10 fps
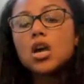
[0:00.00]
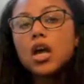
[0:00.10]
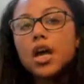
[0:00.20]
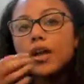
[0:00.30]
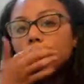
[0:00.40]

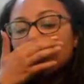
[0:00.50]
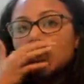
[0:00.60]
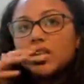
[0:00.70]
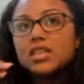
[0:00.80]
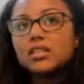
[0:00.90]
And when you
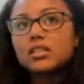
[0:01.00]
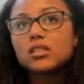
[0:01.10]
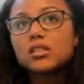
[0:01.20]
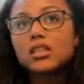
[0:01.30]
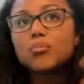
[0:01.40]
eat
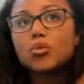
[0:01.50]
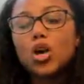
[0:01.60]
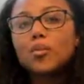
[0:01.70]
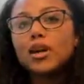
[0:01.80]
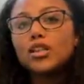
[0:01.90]
simple
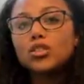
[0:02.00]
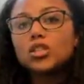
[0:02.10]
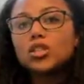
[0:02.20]
carbohydrates,